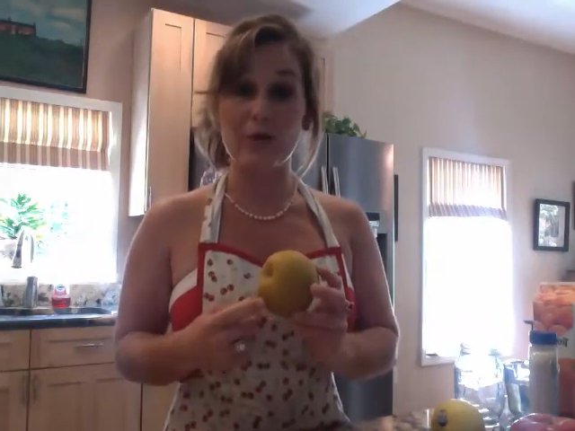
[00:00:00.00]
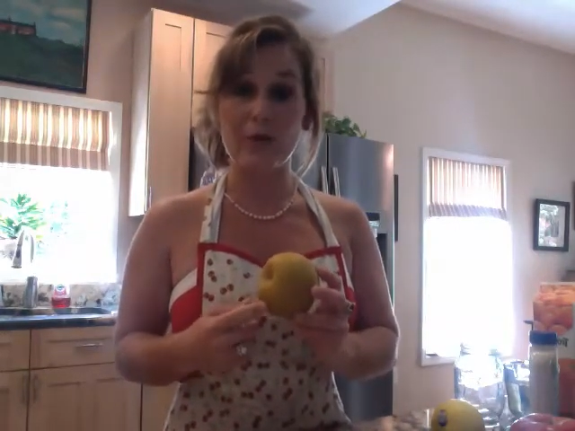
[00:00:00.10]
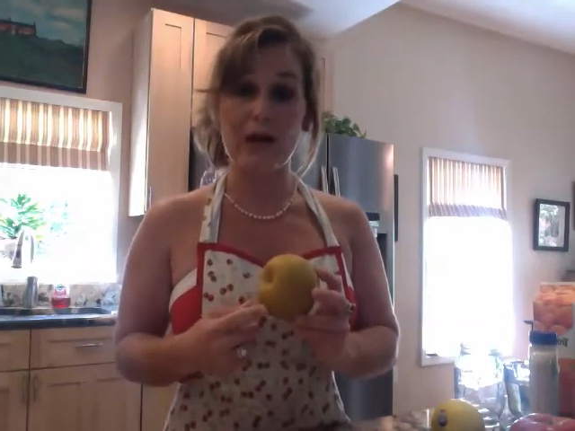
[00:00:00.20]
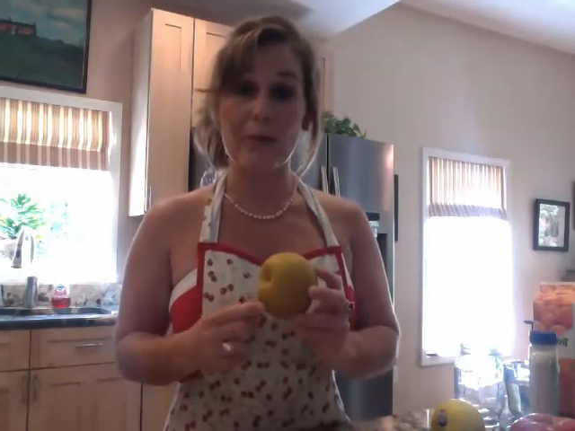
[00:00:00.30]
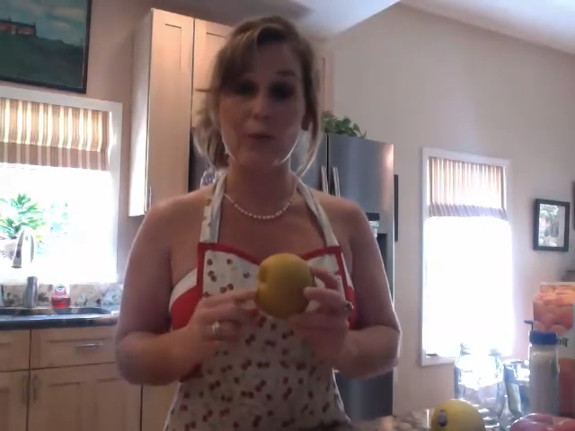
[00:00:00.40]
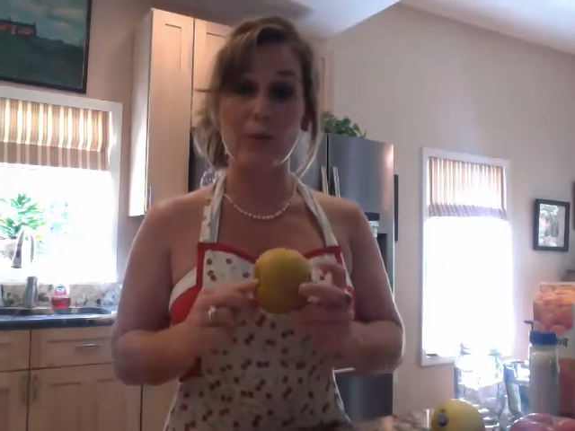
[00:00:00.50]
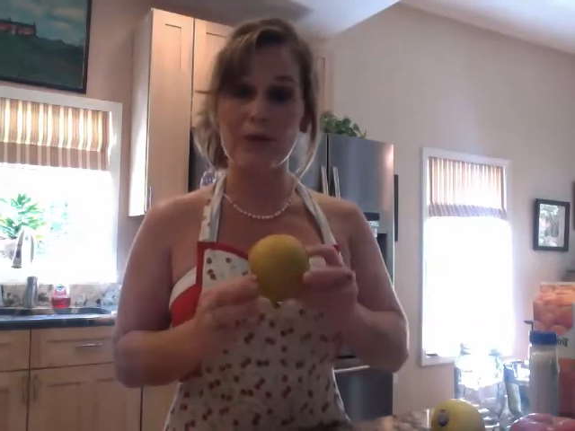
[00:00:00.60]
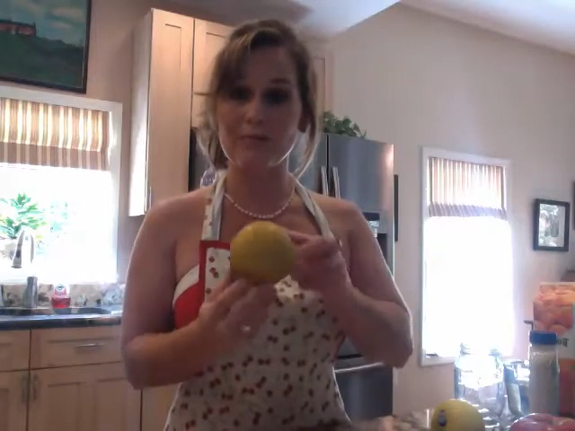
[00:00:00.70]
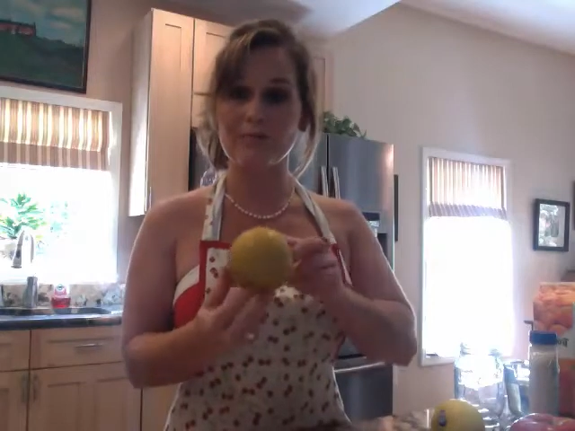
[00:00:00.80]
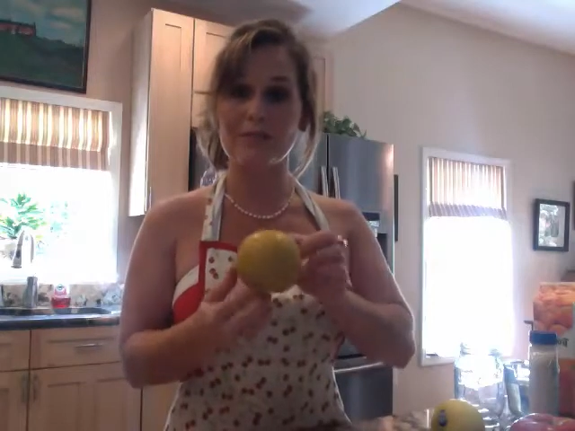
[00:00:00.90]
or the apple
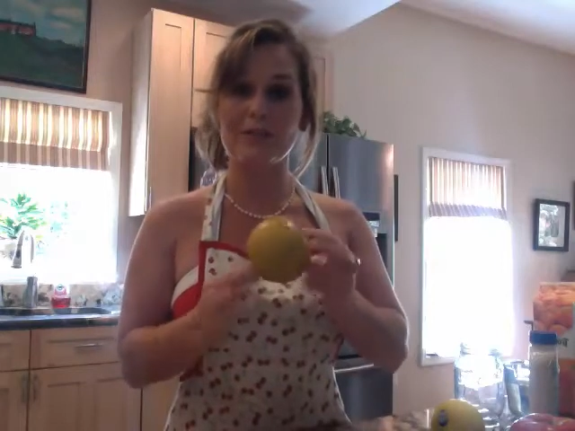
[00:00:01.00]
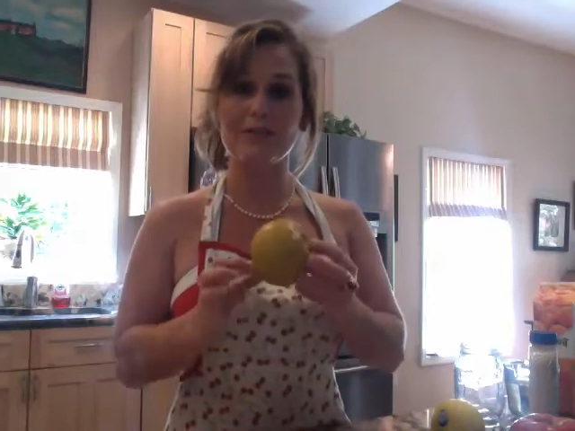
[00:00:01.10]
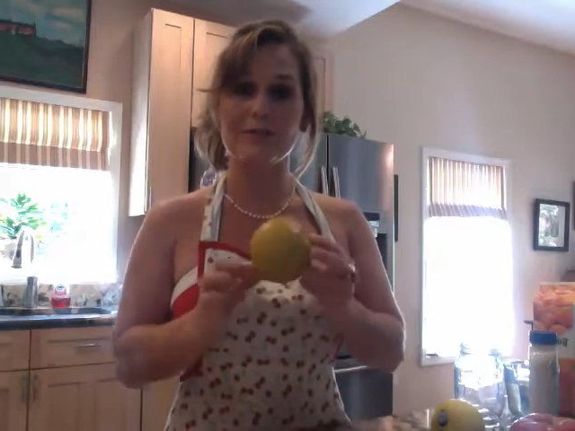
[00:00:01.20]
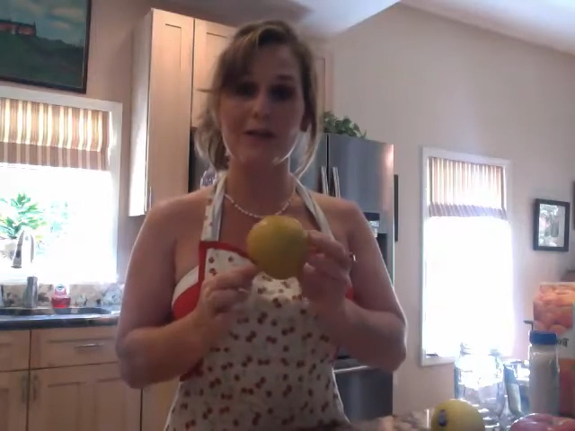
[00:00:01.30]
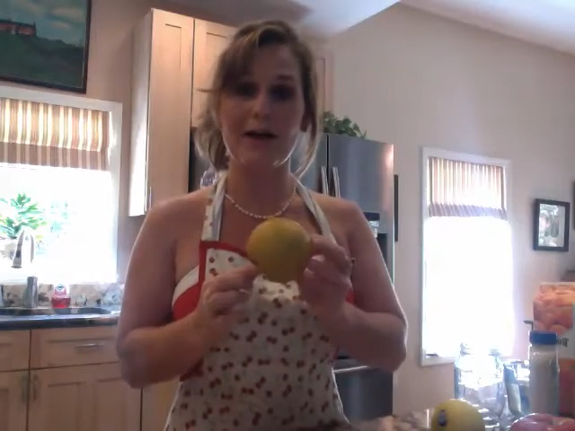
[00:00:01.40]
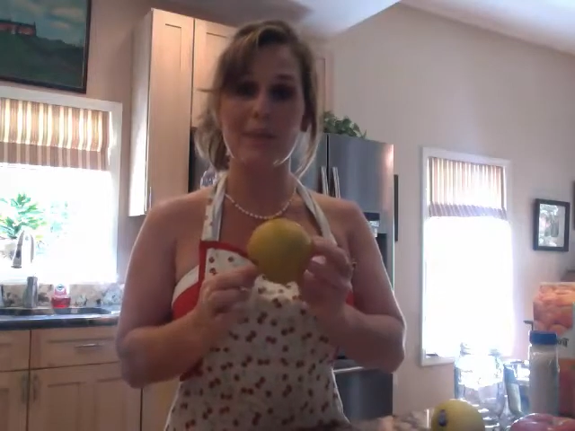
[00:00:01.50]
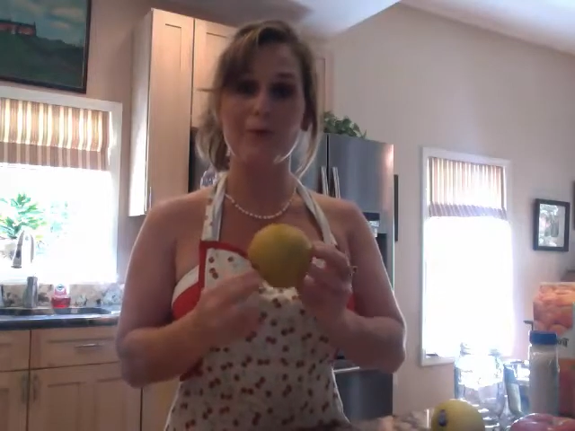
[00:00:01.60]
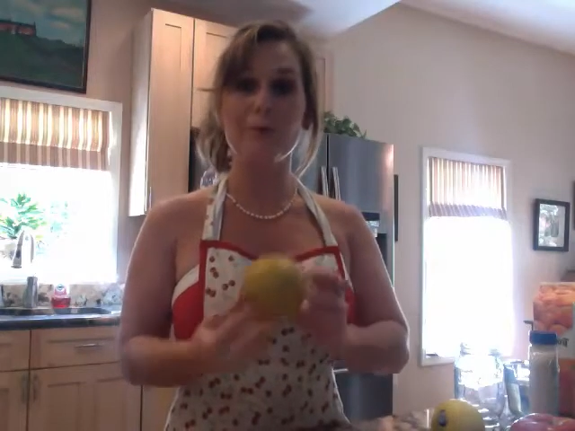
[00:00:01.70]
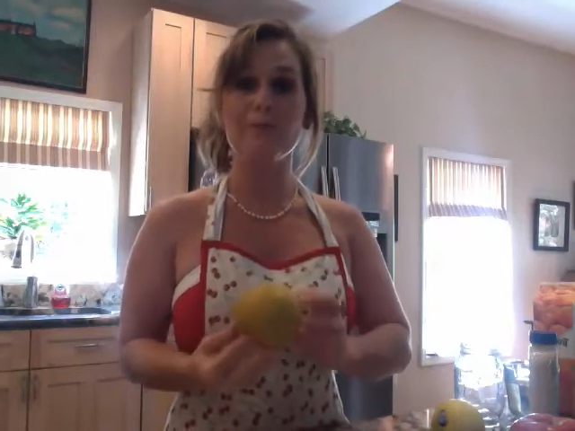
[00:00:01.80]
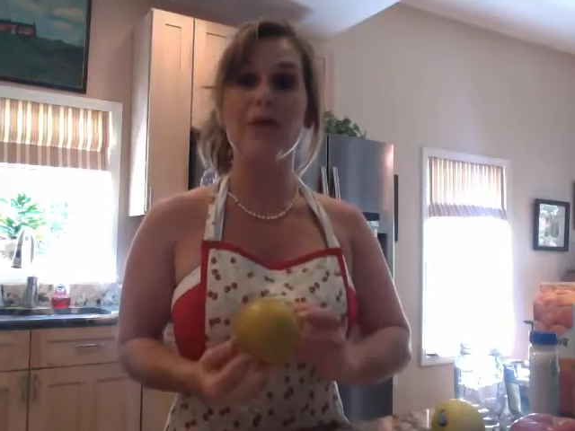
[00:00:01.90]
pear. See, looks like an
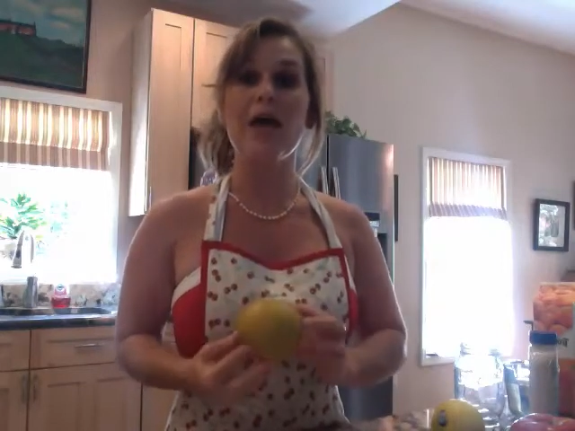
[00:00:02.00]
apple.